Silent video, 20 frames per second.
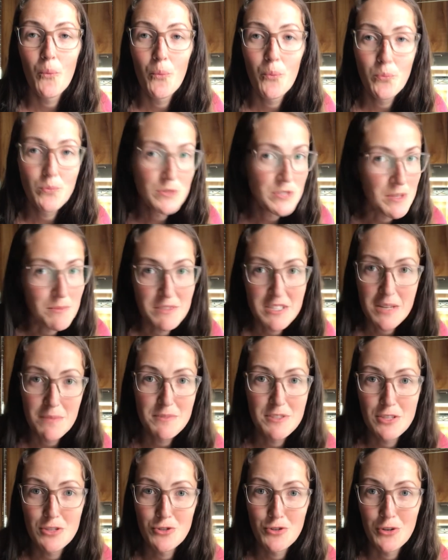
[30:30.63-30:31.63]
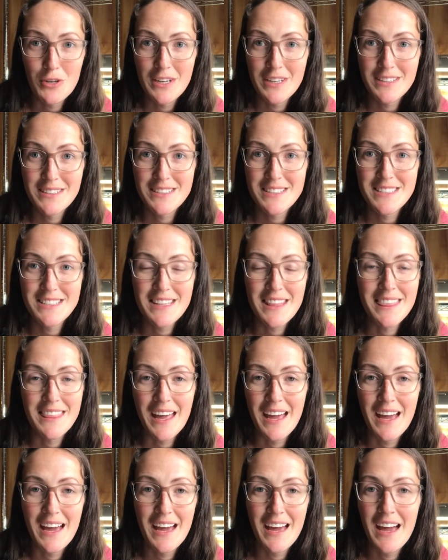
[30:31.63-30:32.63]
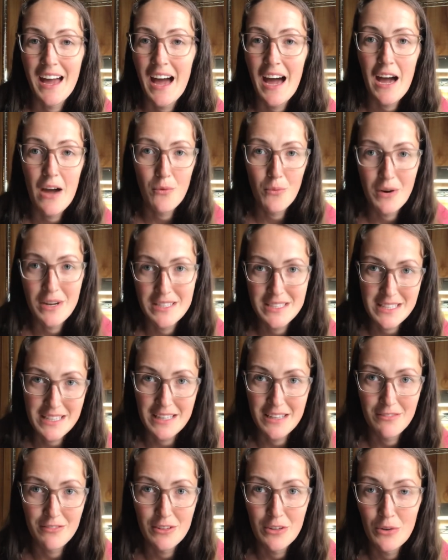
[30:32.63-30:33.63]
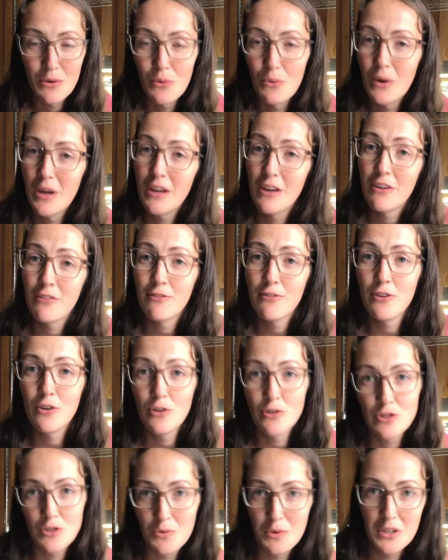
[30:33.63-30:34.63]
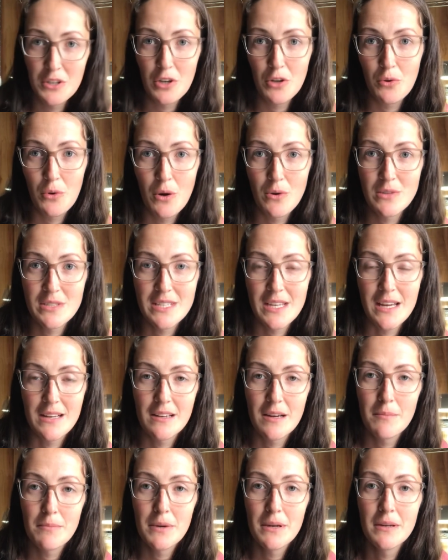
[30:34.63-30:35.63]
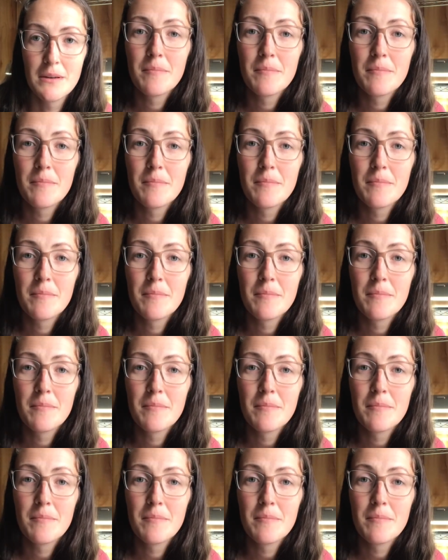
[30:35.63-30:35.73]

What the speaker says: Some tips and tricks that I want to give you if you're doing a grow setup.